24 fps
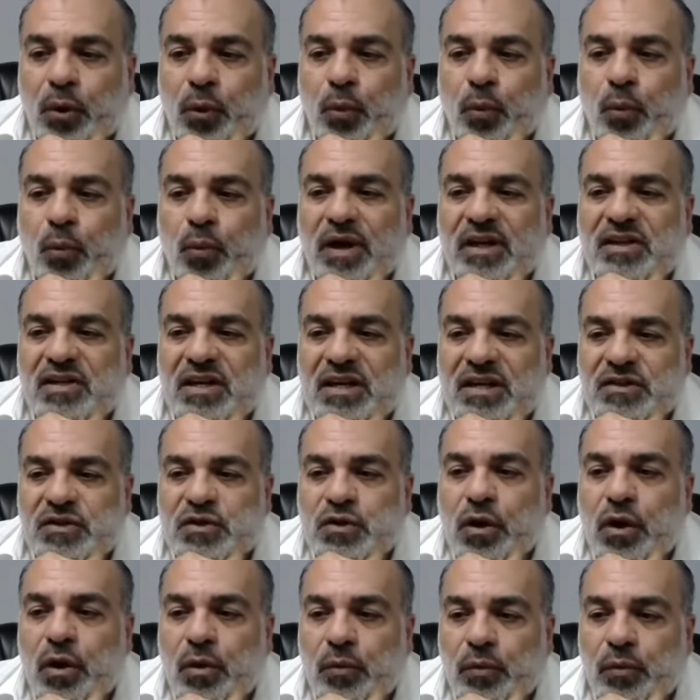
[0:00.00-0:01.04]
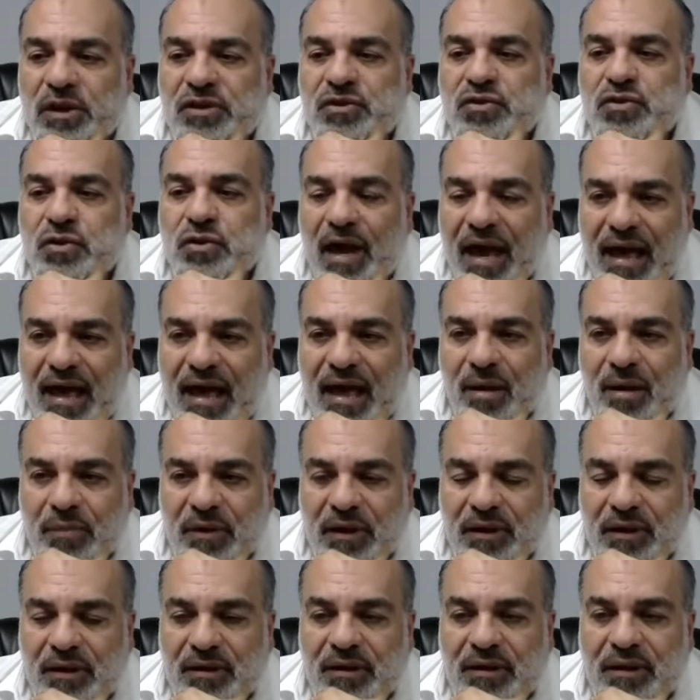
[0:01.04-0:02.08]
what is going to
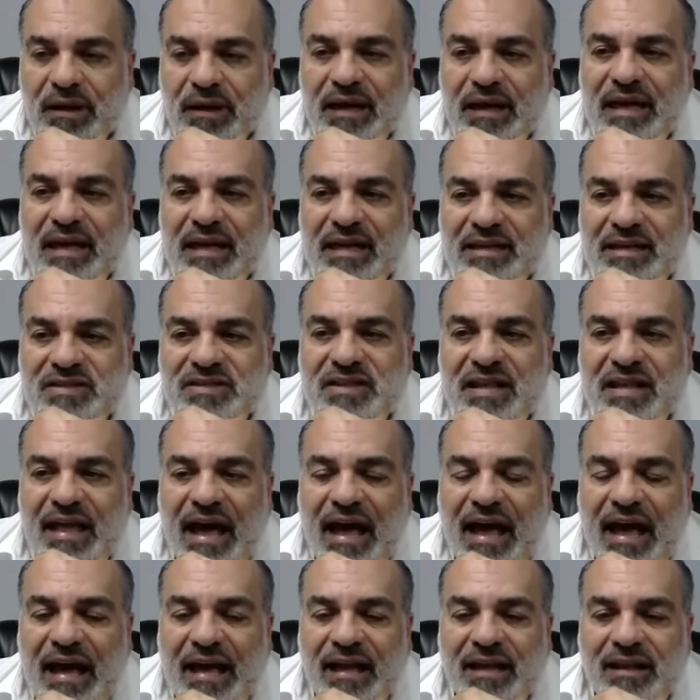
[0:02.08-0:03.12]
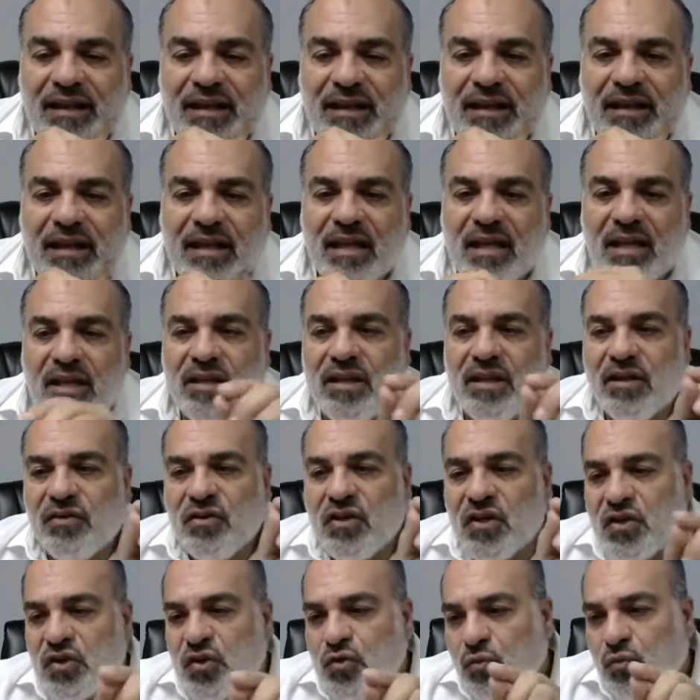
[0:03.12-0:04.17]
happen is that the
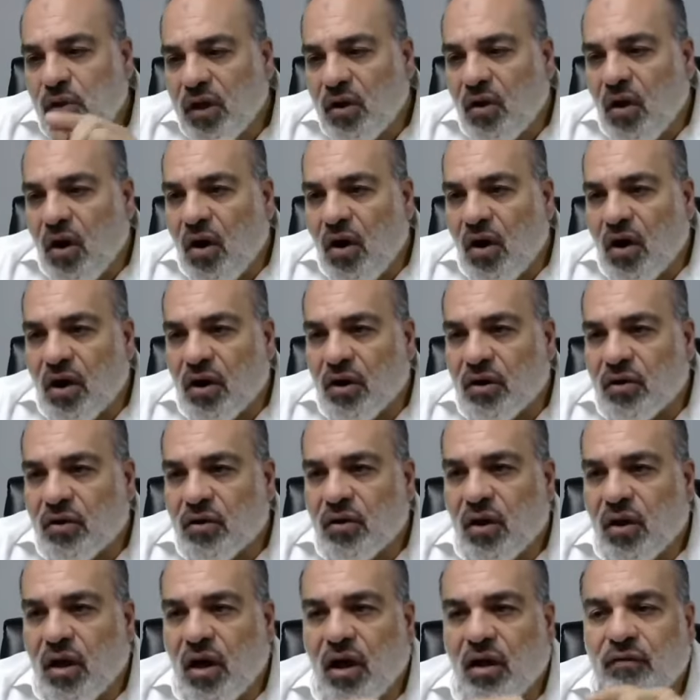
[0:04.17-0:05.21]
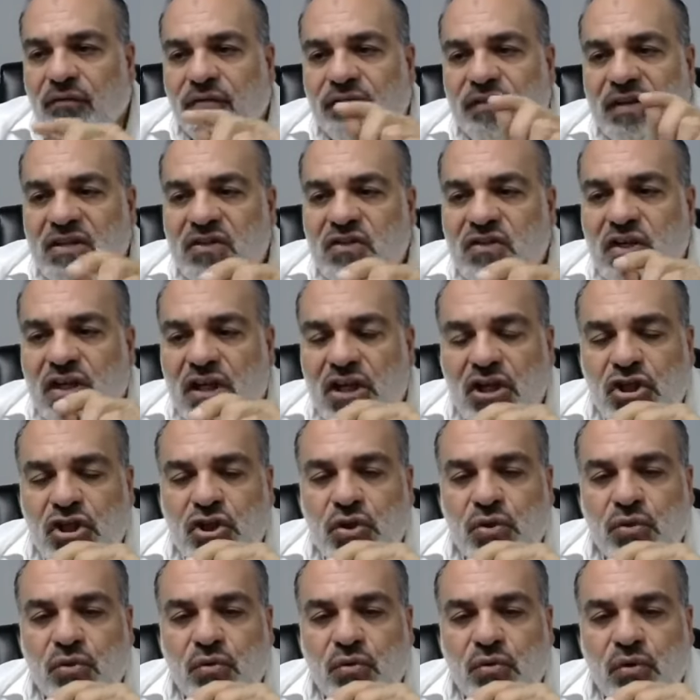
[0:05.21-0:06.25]
disregard of this
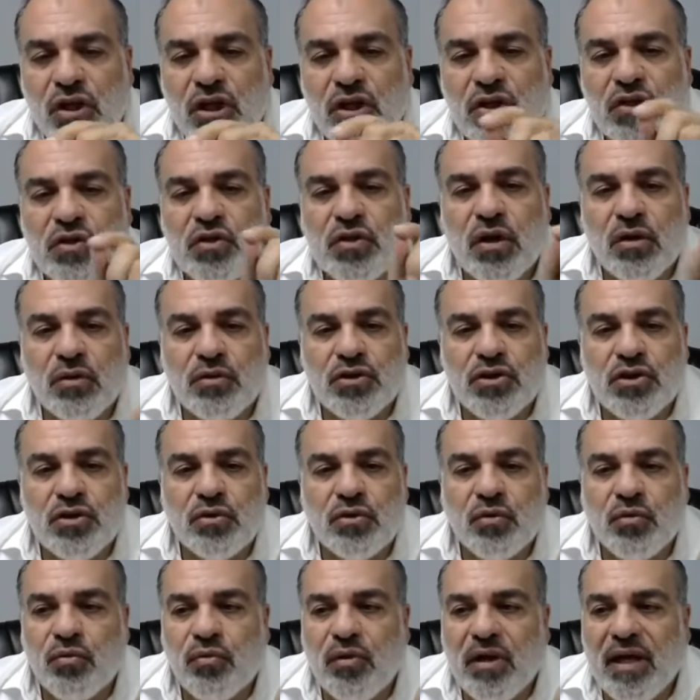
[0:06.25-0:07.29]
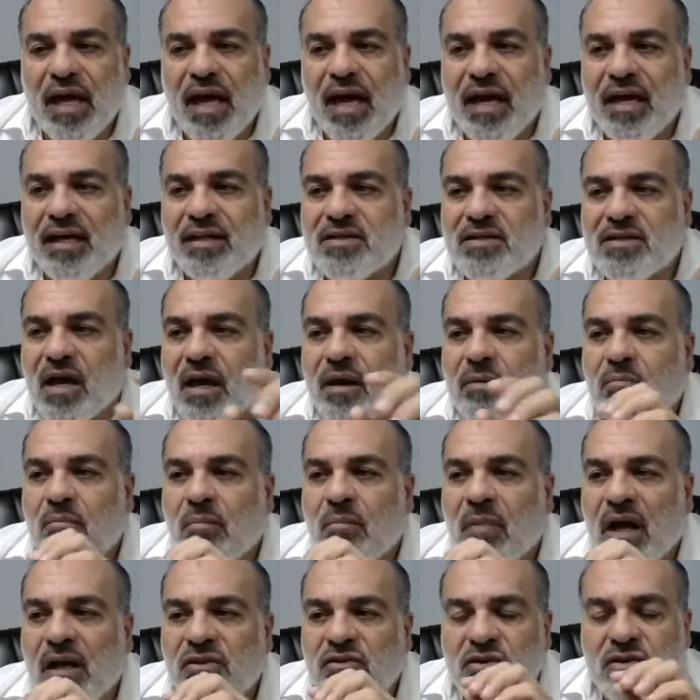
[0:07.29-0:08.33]
issue is going to create a
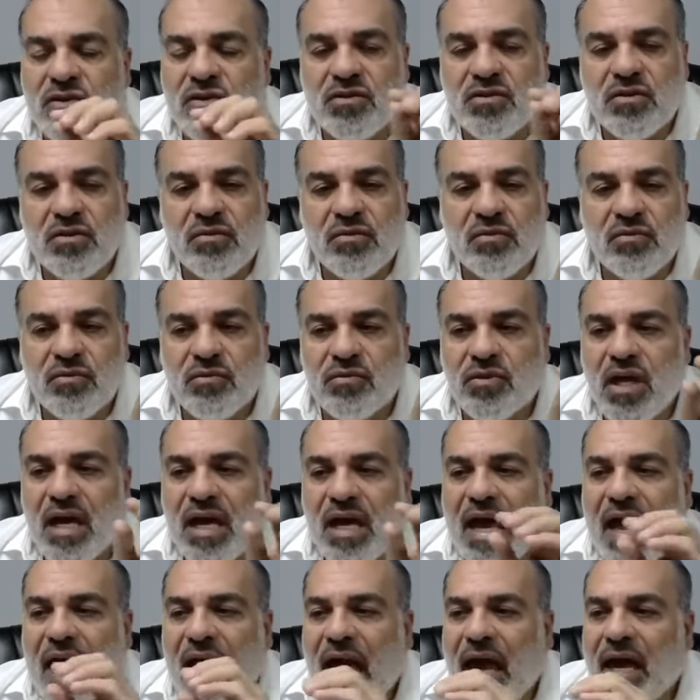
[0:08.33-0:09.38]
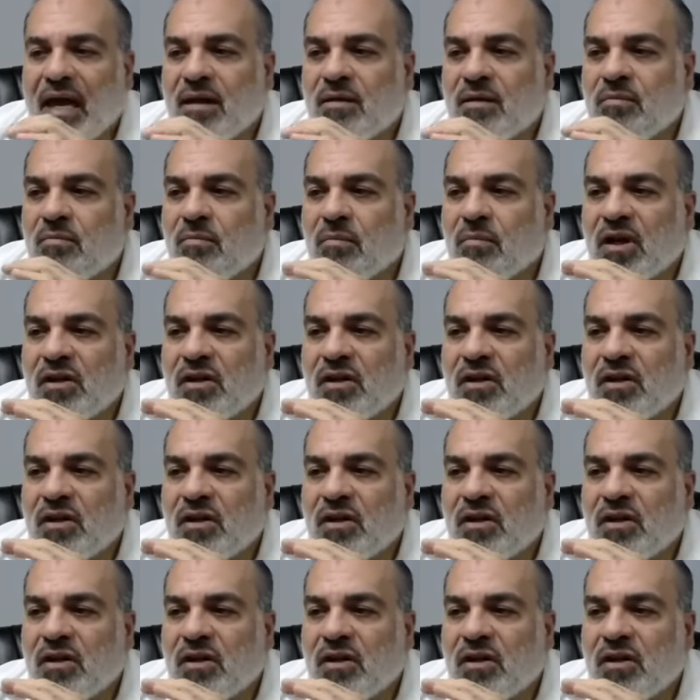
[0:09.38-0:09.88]
multitude and